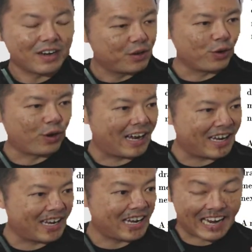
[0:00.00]
Your
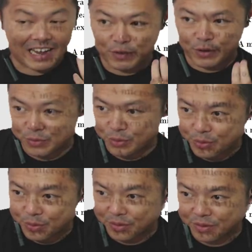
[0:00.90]
IA, I have
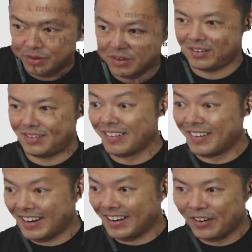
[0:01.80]
control,
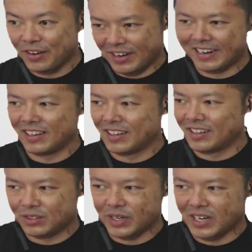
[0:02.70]
right? Not like the
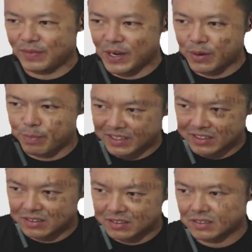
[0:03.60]
2.5 hour
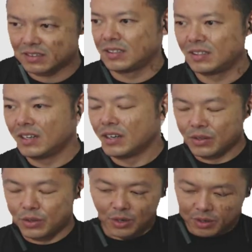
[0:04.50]
practical.
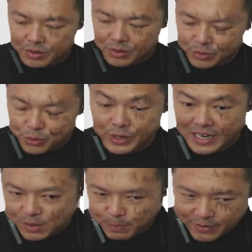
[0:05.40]
You can
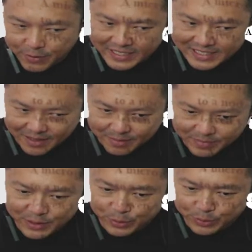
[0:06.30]
split your exam
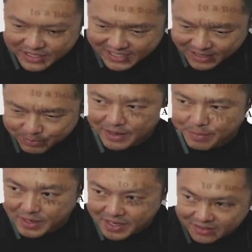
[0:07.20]
into December and
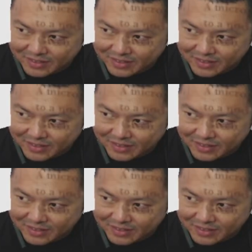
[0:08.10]
May.